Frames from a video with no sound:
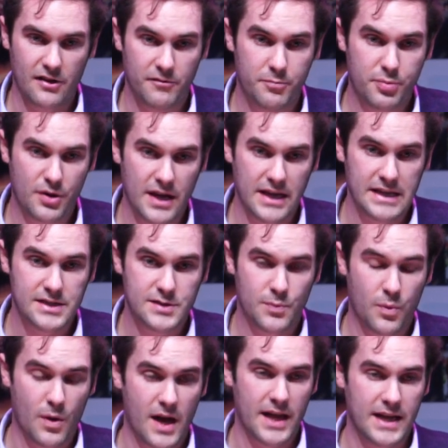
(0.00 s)
of price,
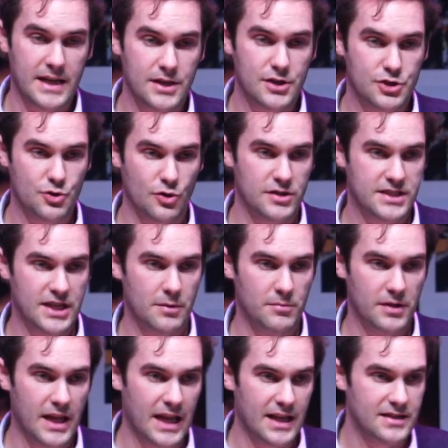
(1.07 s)
why
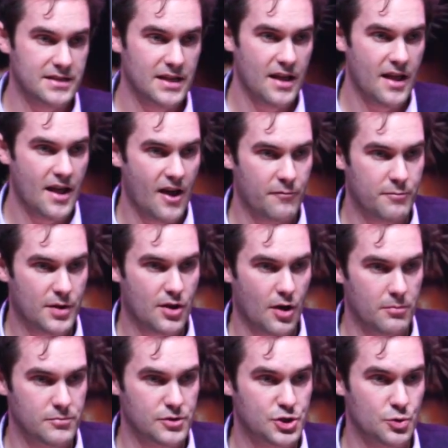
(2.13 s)
short-term lets have
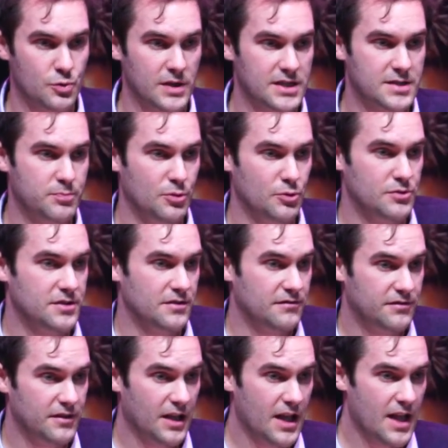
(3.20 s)
become so
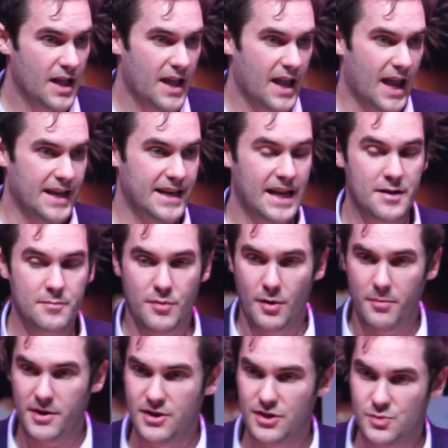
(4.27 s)
explosive in Edinburgh,
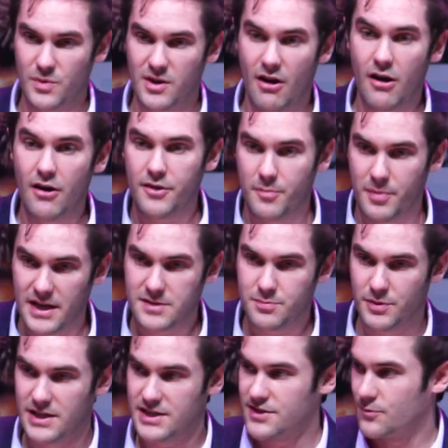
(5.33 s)
because we are the best
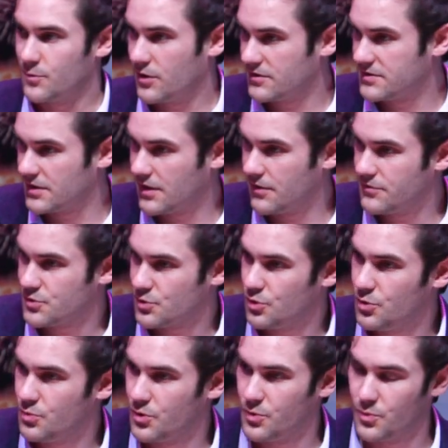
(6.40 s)
place in the world to live, so
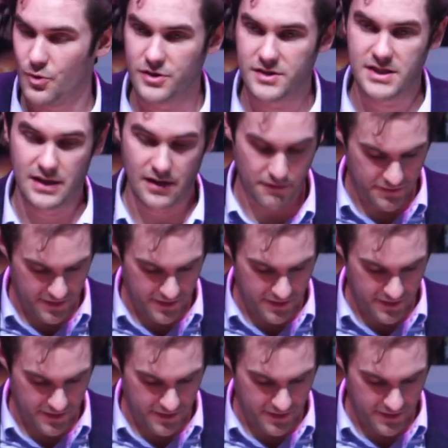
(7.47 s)
who wouldn't want to live